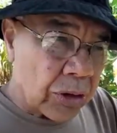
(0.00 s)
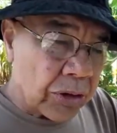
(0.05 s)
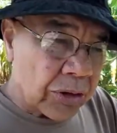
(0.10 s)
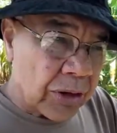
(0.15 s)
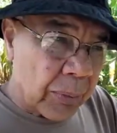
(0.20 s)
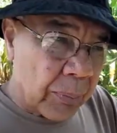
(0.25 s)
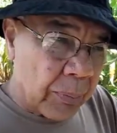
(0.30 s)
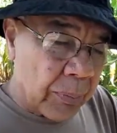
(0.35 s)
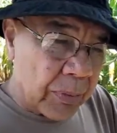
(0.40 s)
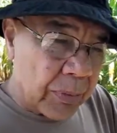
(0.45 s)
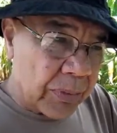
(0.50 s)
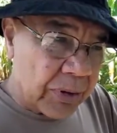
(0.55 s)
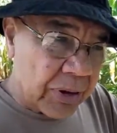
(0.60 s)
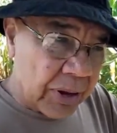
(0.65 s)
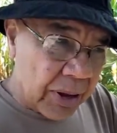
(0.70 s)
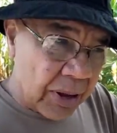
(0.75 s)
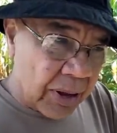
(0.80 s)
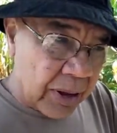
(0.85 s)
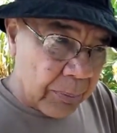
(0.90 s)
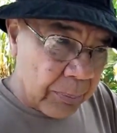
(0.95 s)

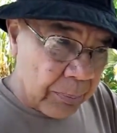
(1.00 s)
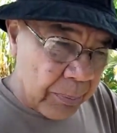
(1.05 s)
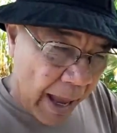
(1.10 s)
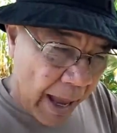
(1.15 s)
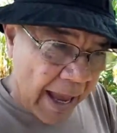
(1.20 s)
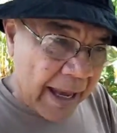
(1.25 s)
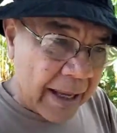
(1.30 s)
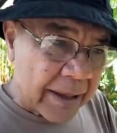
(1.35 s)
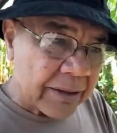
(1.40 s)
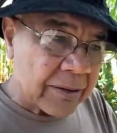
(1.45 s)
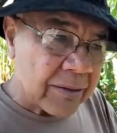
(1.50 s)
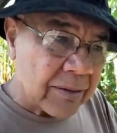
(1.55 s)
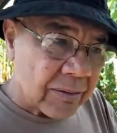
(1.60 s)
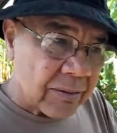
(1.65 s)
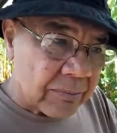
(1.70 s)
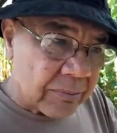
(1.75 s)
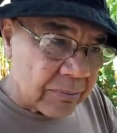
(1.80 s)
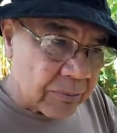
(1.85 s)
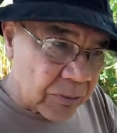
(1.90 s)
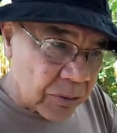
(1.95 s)
the bad
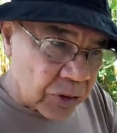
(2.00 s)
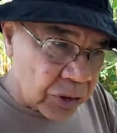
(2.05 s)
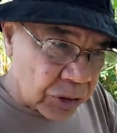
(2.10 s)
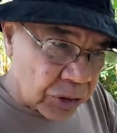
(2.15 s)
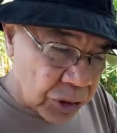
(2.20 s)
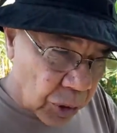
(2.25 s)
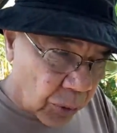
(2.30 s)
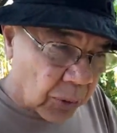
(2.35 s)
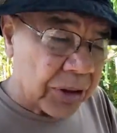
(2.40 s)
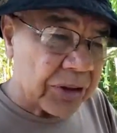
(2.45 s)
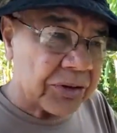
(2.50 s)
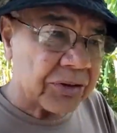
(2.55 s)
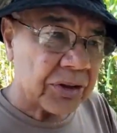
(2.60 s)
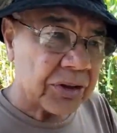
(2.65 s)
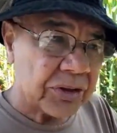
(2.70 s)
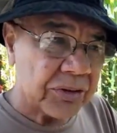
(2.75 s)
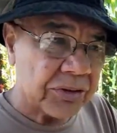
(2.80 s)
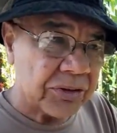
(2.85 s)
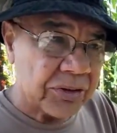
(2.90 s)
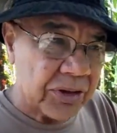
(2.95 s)

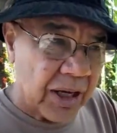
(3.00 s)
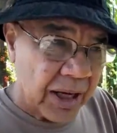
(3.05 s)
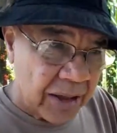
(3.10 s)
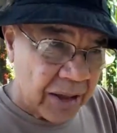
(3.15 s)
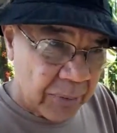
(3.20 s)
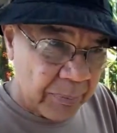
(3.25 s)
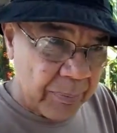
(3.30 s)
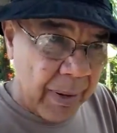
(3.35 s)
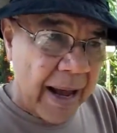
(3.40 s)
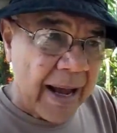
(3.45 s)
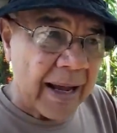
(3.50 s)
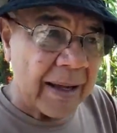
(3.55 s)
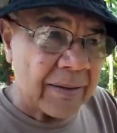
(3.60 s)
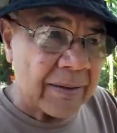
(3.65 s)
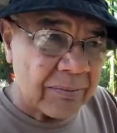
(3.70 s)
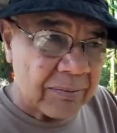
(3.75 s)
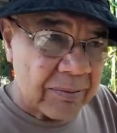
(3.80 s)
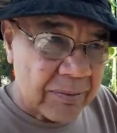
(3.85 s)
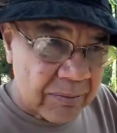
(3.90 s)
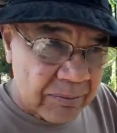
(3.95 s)
choices and the bad
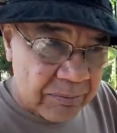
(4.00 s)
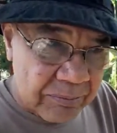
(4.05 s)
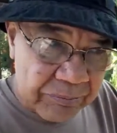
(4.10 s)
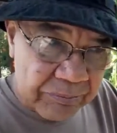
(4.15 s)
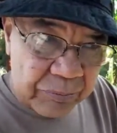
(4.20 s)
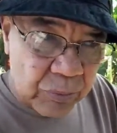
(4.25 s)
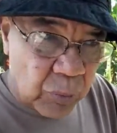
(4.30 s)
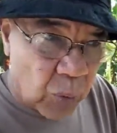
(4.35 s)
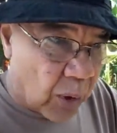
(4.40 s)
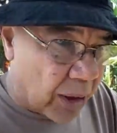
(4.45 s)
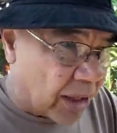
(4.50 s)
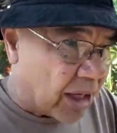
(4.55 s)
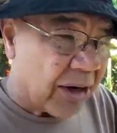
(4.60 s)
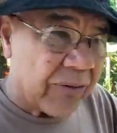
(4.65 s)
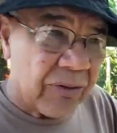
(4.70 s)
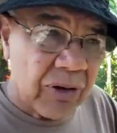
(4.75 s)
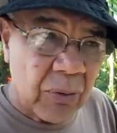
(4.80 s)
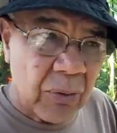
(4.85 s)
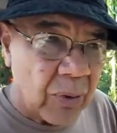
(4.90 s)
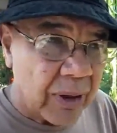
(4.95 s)

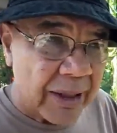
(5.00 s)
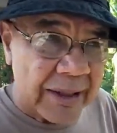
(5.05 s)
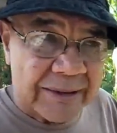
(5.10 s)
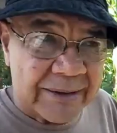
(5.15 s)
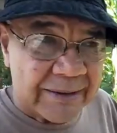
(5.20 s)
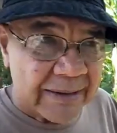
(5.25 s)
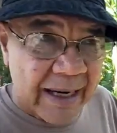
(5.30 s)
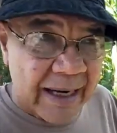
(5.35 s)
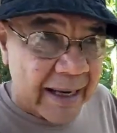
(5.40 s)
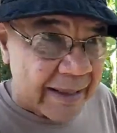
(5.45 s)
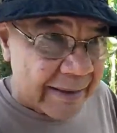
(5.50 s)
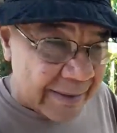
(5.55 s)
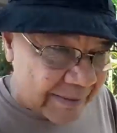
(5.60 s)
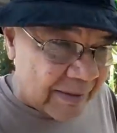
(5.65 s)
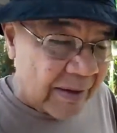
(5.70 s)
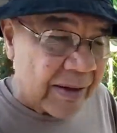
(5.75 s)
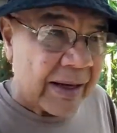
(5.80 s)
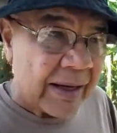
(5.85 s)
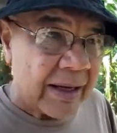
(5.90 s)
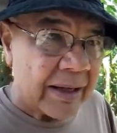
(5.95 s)
whatever it was that I
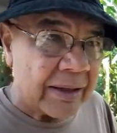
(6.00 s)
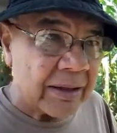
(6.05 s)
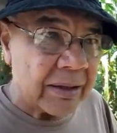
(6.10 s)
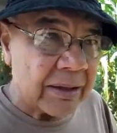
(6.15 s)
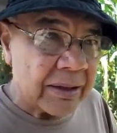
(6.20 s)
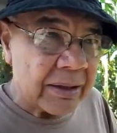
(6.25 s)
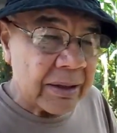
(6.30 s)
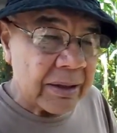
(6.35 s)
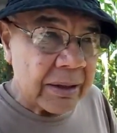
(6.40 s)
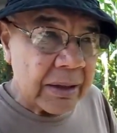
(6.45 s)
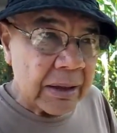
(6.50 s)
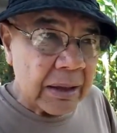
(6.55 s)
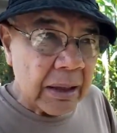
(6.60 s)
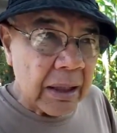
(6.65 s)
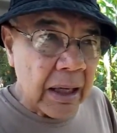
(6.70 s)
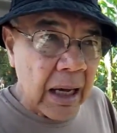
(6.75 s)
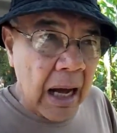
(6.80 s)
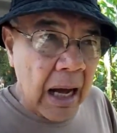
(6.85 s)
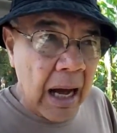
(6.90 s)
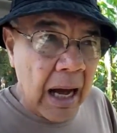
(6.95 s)
did.
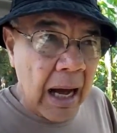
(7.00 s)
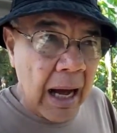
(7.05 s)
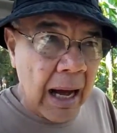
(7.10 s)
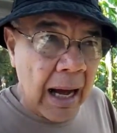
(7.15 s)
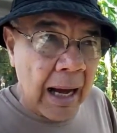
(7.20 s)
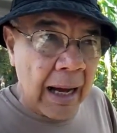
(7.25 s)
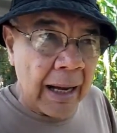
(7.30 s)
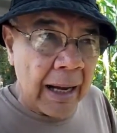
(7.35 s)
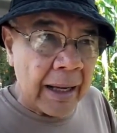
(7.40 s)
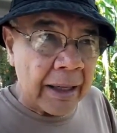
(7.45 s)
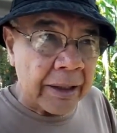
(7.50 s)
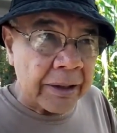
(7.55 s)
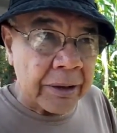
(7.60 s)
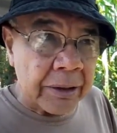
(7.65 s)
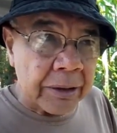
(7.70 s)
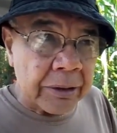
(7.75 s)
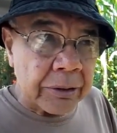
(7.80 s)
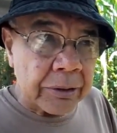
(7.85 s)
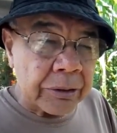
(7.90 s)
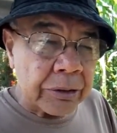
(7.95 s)
I
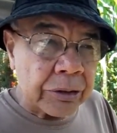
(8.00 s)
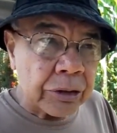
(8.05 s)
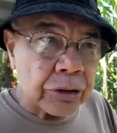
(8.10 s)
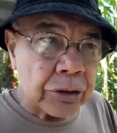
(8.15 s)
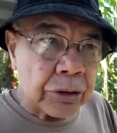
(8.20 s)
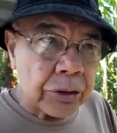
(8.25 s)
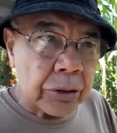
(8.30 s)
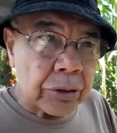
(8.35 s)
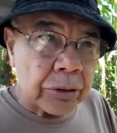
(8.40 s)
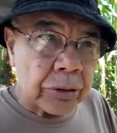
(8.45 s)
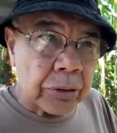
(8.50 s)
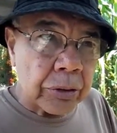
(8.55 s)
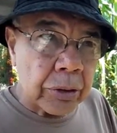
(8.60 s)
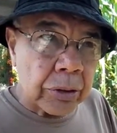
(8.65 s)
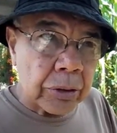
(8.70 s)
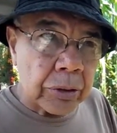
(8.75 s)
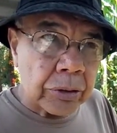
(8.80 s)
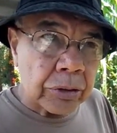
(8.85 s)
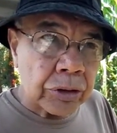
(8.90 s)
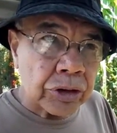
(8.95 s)

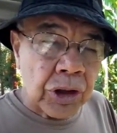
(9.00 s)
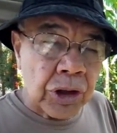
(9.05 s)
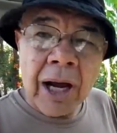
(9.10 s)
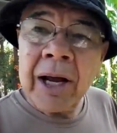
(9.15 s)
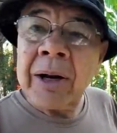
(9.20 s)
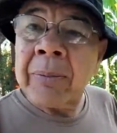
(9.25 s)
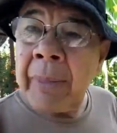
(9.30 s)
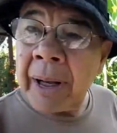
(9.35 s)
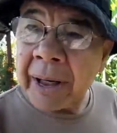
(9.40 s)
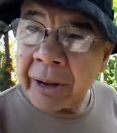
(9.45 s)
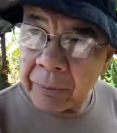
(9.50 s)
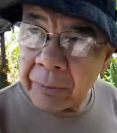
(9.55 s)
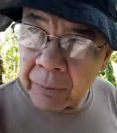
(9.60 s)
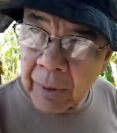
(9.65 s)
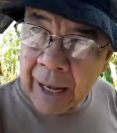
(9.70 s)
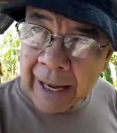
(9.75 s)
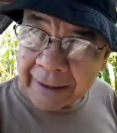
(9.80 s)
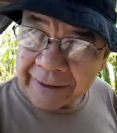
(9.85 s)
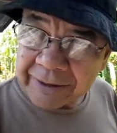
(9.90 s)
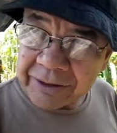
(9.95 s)
try to make it
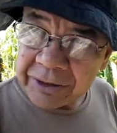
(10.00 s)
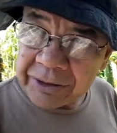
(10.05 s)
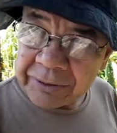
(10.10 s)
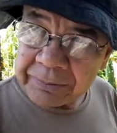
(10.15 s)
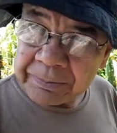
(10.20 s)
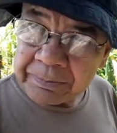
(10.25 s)
right.